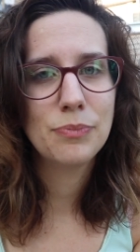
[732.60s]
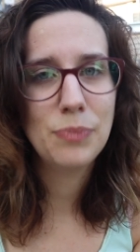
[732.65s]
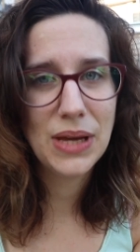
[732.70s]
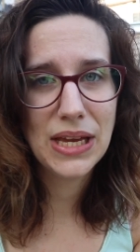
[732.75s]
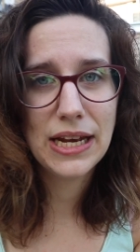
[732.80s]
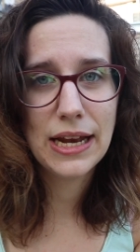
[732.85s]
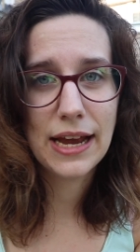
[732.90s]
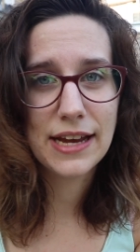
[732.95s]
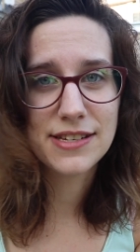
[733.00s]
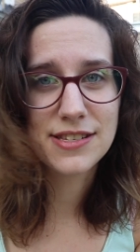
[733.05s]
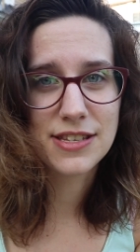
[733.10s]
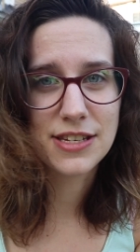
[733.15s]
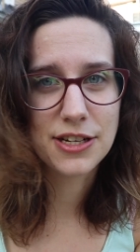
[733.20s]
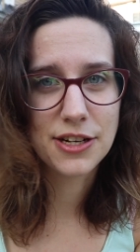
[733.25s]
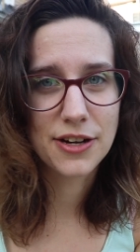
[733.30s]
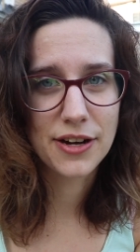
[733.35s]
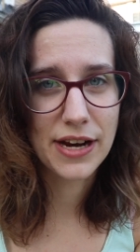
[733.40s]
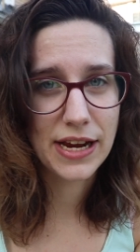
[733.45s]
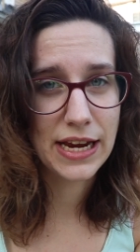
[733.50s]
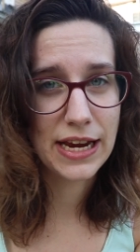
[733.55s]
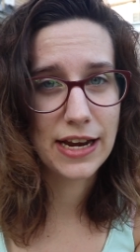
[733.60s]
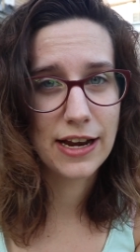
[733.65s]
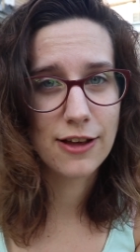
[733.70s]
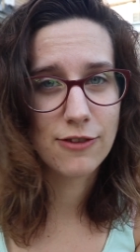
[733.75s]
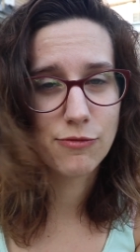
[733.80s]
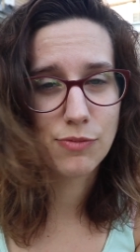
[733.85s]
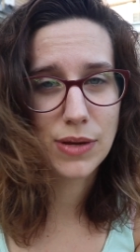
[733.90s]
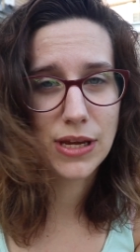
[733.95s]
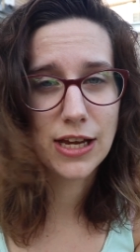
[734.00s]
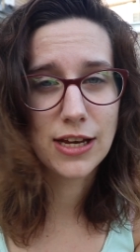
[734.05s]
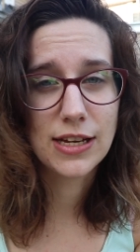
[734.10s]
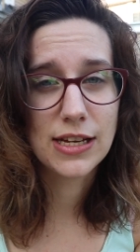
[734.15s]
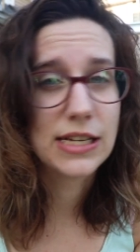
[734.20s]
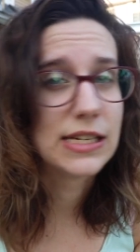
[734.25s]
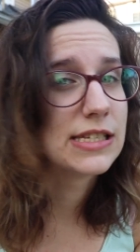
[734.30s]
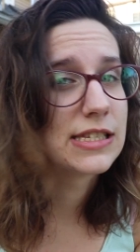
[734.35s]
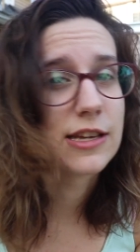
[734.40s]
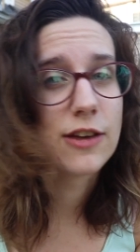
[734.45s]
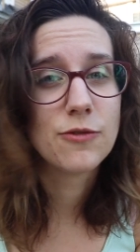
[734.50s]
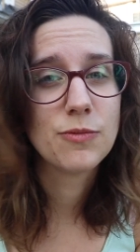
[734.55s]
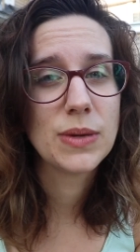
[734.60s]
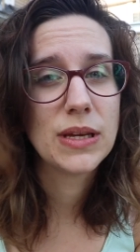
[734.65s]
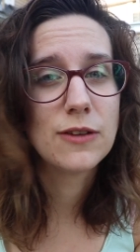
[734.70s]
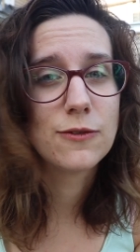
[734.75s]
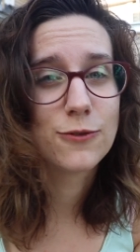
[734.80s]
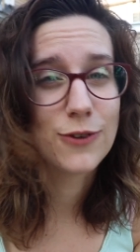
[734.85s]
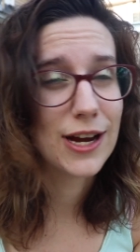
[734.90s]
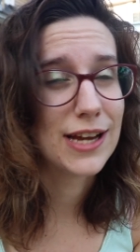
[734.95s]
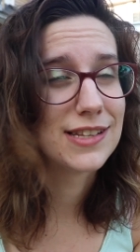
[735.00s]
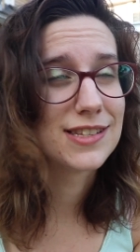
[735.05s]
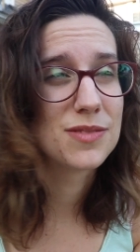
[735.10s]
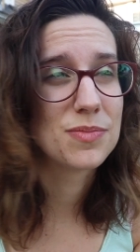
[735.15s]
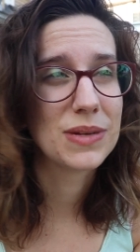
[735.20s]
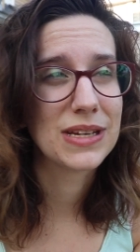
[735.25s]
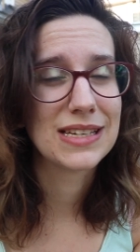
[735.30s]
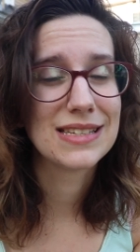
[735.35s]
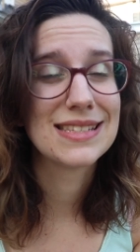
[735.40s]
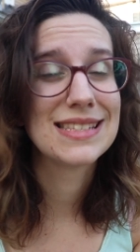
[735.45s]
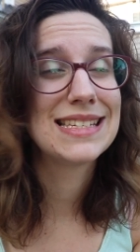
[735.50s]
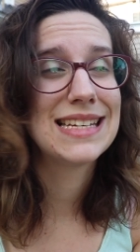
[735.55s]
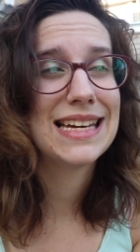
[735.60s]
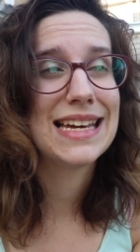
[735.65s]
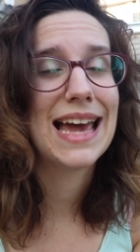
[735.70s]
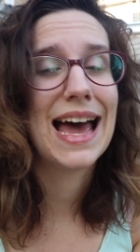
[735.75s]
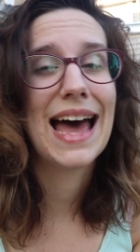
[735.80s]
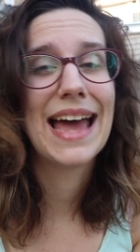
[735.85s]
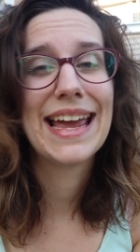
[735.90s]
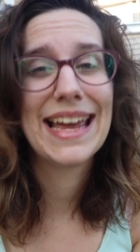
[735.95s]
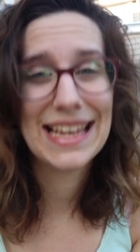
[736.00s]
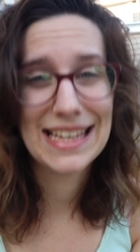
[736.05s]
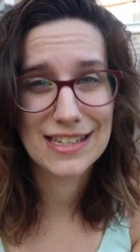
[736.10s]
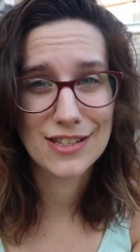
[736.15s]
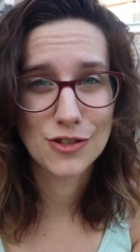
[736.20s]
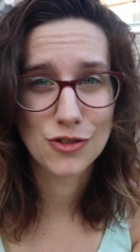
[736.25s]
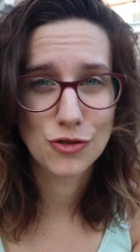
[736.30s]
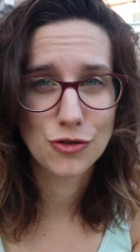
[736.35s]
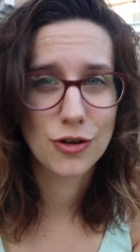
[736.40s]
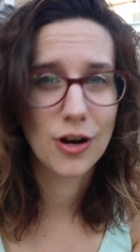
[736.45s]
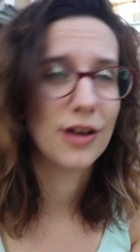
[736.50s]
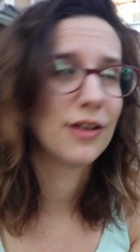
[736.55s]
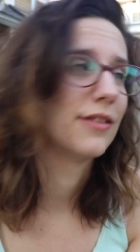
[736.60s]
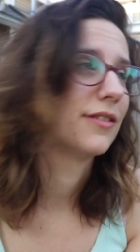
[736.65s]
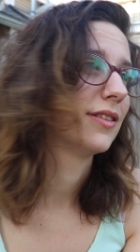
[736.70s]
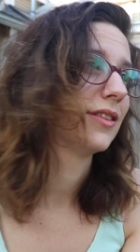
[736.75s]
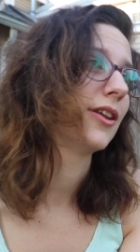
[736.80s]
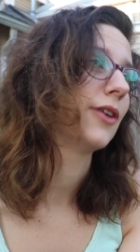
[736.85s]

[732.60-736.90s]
be nice to your E N F P and E S F P friends, because T I is a struggle.